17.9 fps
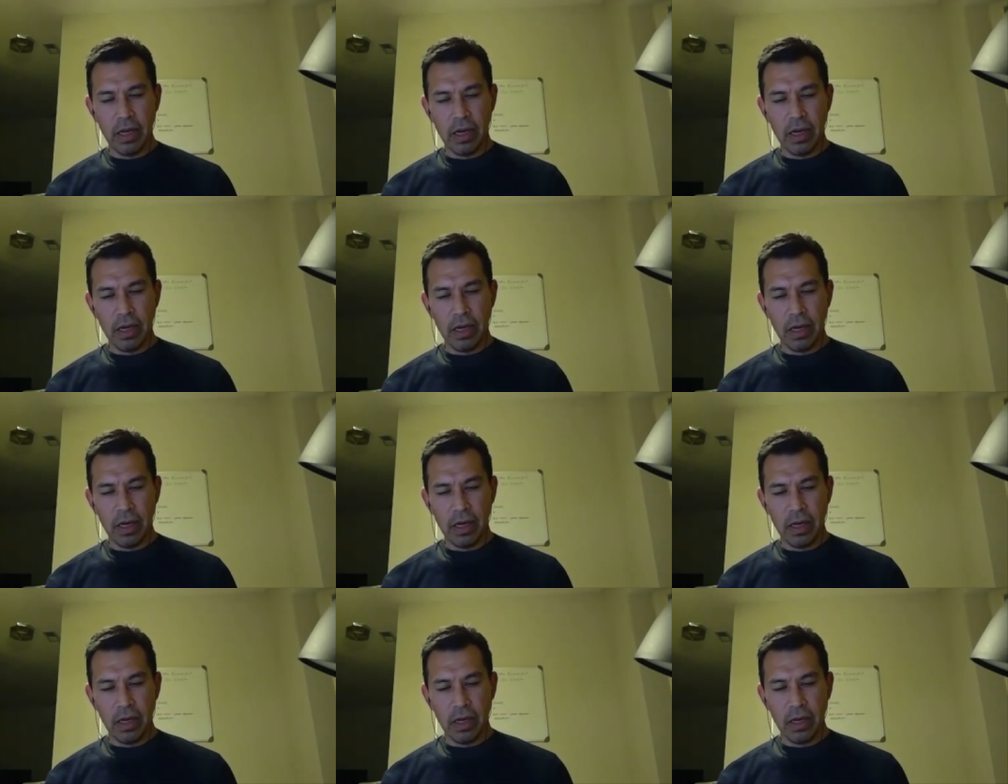
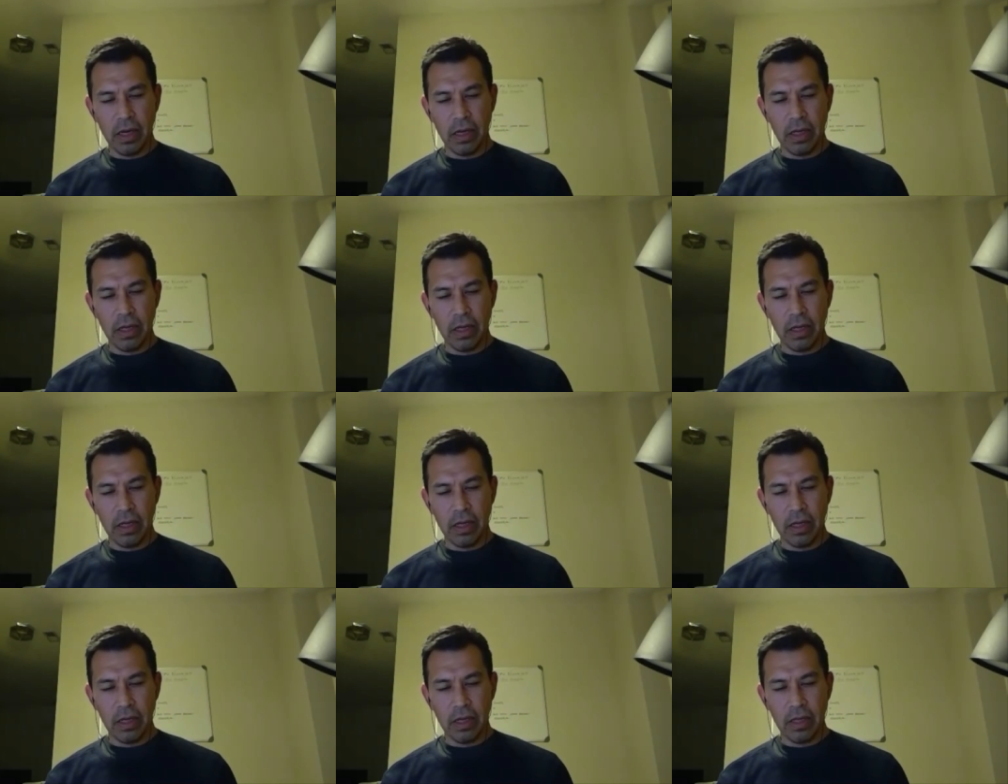uh,
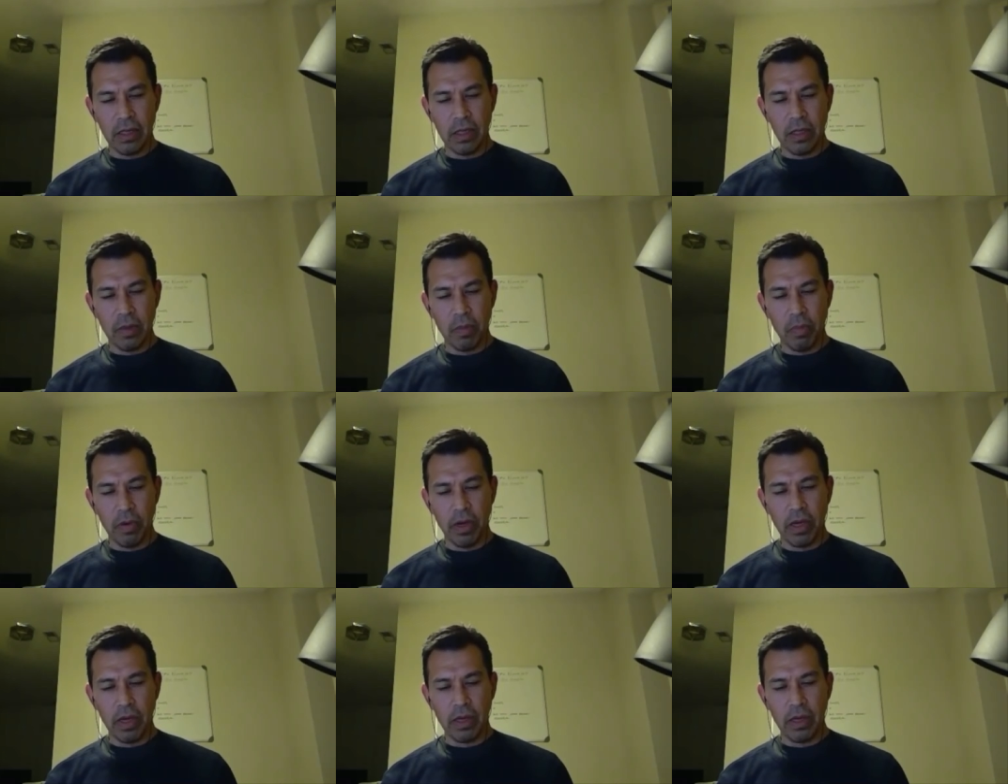to
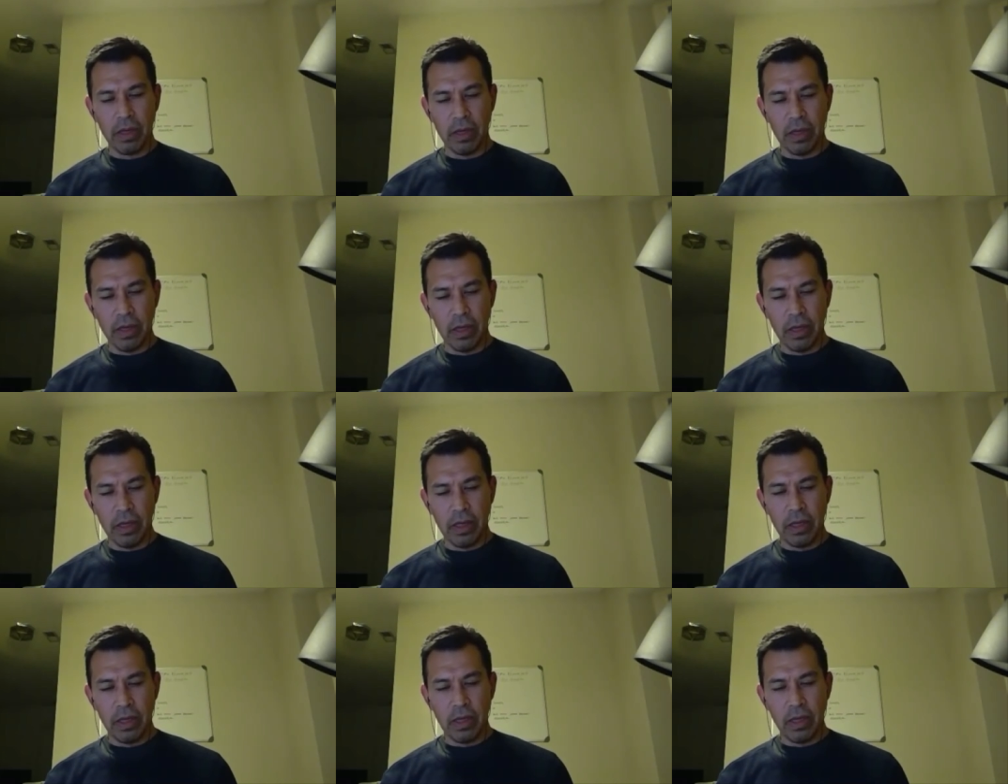bring
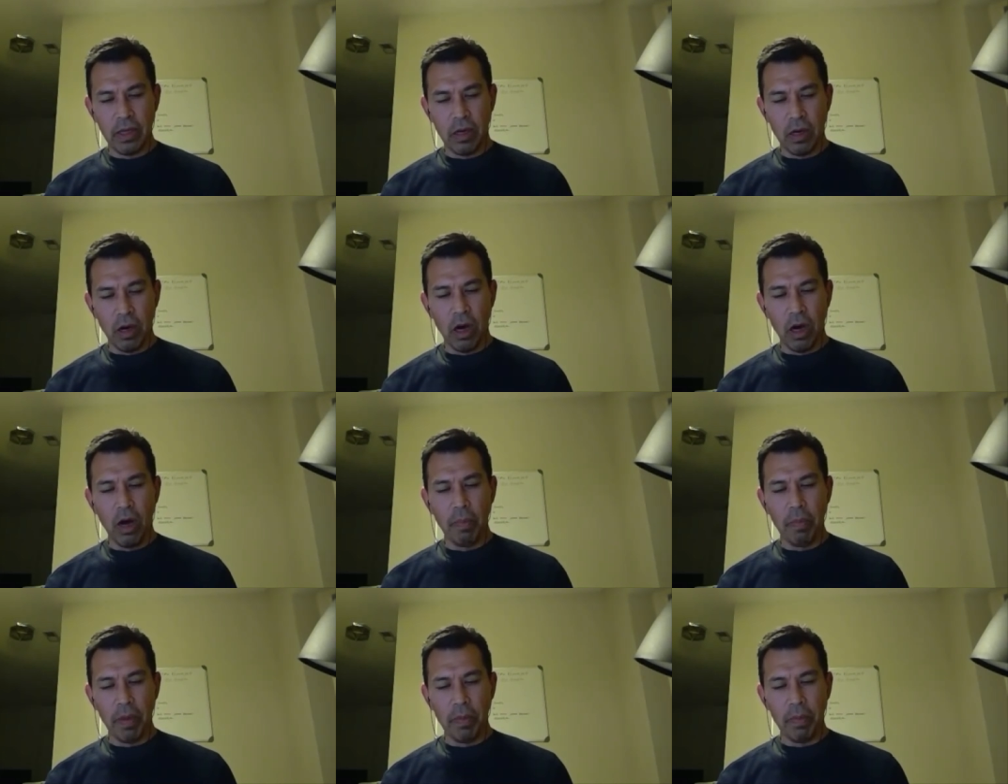
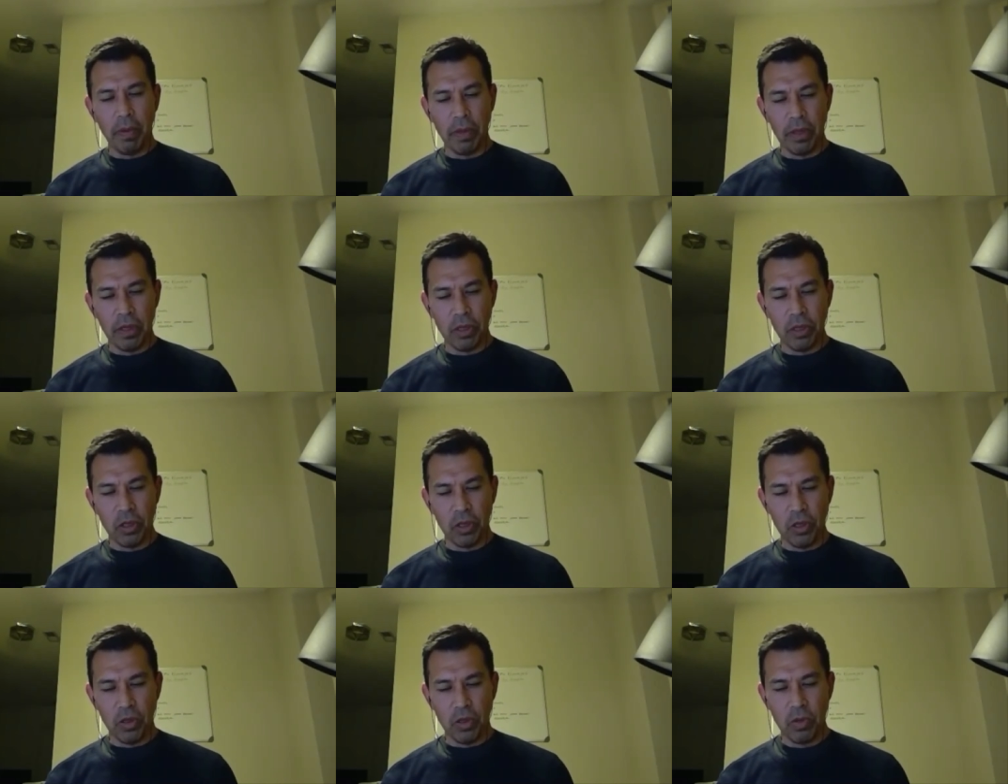all people
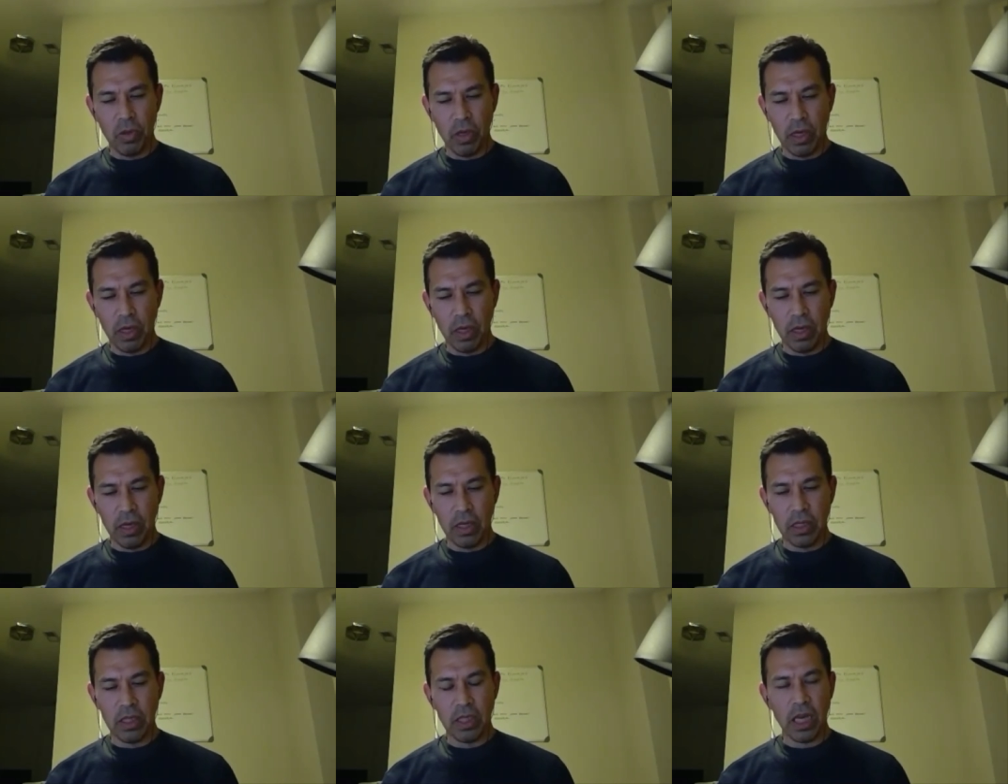into a
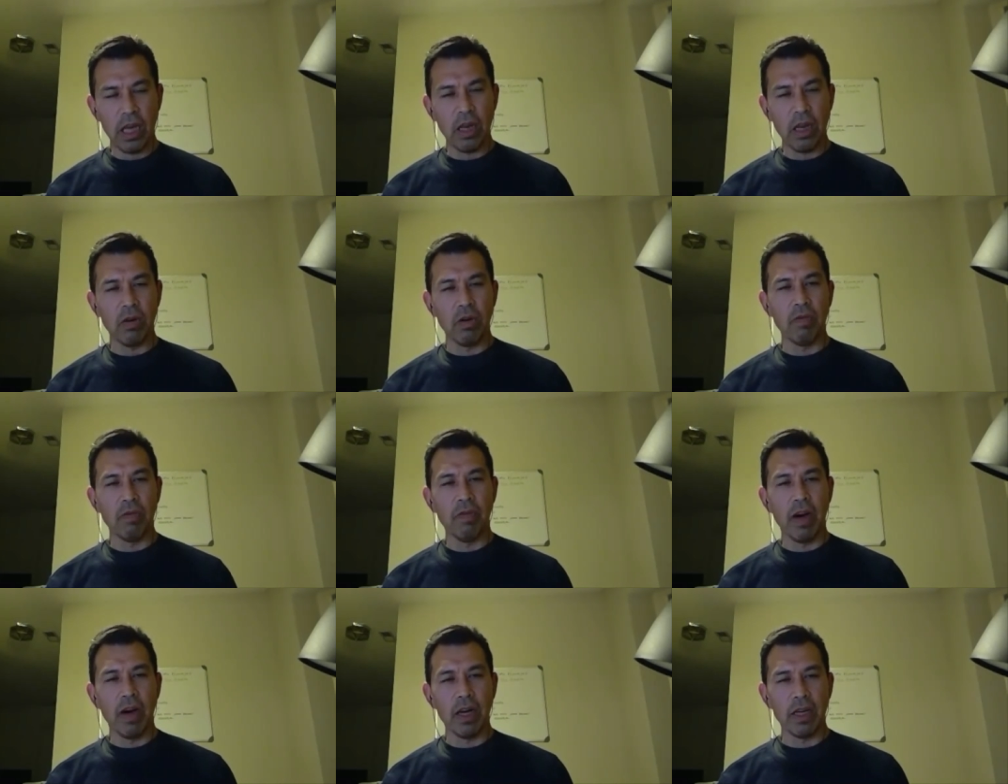state of
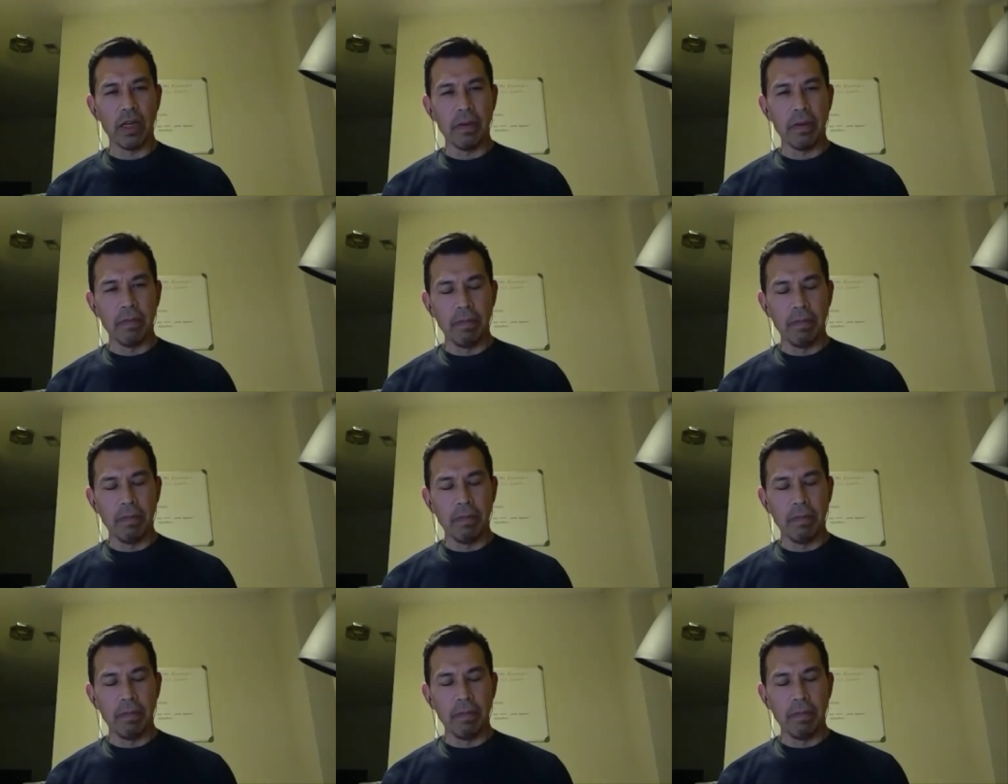nirvana.